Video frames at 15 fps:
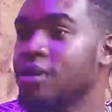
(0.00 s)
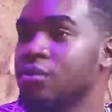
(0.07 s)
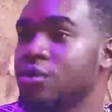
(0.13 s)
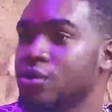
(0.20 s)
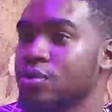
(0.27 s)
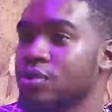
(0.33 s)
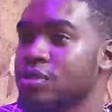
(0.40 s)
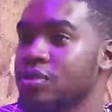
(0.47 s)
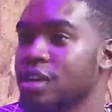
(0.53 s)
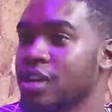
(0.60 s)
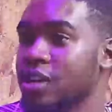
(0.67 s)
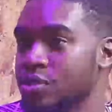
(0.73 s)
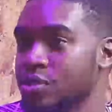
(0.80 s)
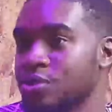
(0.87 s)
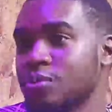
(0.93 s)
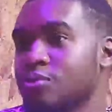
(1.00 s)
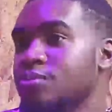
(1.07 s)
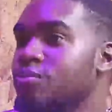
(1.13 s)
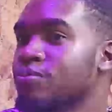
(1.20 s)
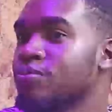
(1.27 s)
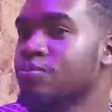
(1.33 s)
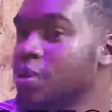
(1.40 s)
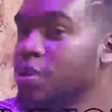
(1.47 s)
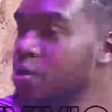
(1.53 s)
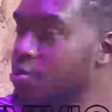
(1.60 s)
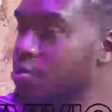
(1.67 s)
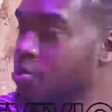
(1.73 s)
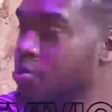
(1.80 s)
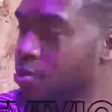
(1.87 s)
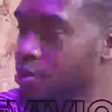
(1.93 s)
Because, yeah, some
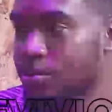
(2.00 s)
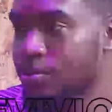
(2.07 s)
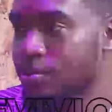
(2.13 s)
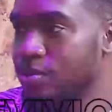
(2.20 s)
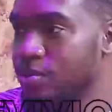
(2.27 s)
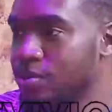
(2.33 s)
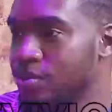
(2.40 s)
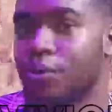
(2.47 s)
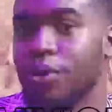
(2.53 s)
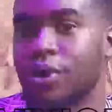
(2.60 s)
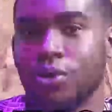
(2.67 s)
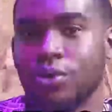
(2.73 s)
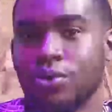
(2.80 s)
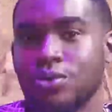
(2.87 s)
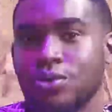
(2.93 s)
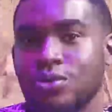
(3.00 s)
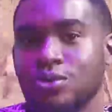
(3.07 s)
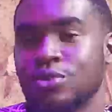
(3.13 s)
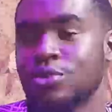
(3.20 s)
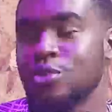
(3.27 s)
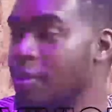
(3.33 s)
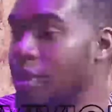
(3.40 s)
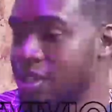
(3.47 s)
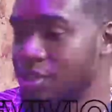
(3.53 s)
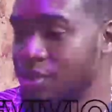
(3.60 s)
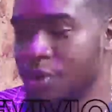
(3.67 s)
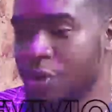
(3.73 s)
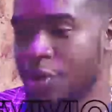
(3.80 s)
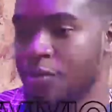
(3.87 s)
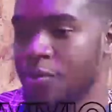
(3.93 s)
people who are not normal
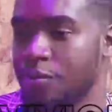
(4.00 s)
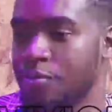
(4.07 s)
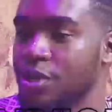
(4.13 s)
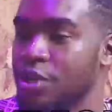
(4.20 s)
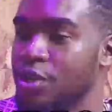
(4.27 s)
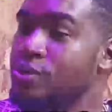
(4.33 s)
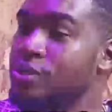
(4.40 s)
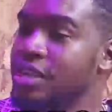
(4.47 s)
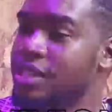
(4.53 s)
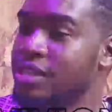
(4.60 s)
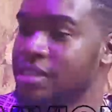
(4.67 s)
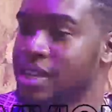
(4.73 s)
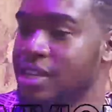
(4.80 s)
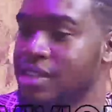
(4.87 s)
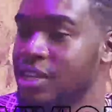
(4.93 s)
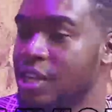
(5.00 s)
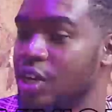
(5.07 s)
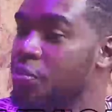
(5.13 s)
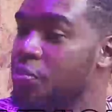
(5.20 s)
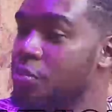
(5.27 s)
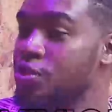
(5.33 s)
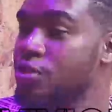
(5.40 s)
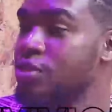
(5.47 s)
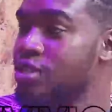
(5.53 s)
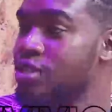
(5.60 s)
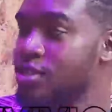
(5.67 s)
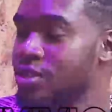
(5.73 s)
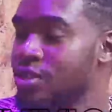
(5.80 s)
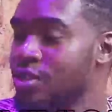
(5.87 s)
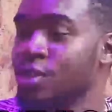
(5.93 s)
as well may use that as an
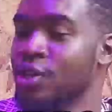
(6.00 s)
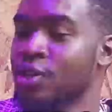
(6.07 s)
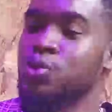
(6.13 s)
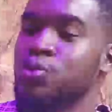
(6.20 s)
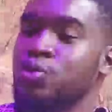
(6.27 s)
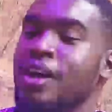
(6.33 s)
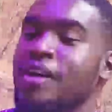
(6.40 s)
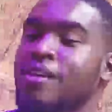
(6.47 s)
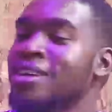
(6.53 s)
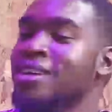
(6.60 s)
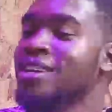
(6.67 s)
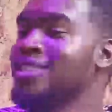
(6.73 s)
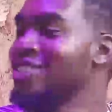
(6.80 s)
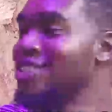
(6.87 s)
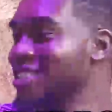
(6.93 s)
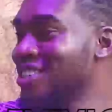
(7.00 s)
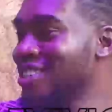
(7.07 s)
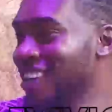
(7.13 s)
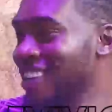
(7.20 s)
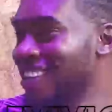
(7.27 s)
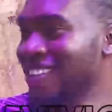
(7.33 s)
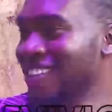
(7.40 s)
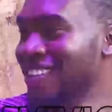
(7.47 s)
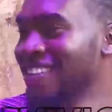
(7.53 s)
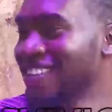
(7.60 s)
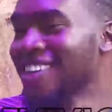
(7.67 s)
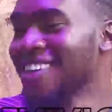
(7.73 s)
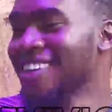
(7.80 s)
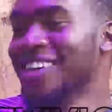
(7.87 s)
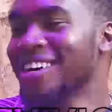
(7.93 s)
opportunity to avenge,
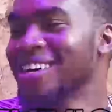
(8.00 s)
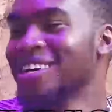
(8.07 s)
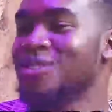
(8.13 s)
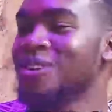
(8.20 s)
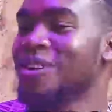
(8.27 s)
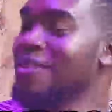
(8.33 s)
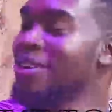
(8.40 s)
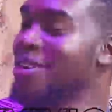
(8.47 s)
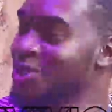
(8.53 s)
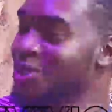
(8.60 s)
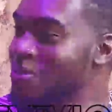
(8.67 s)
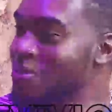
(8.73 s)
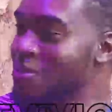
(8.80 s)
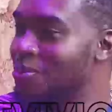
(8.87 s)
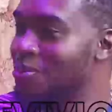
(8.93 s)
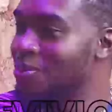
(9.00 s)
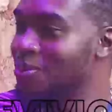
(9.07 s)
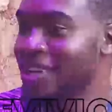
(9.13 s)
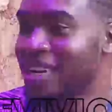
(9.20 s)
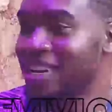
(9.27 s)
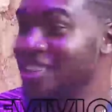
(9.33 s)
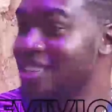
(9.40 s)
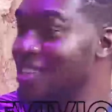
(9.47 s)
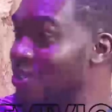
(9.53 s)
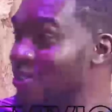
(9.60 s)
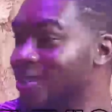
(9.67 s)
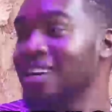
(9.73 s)
to avenge all the people that they don't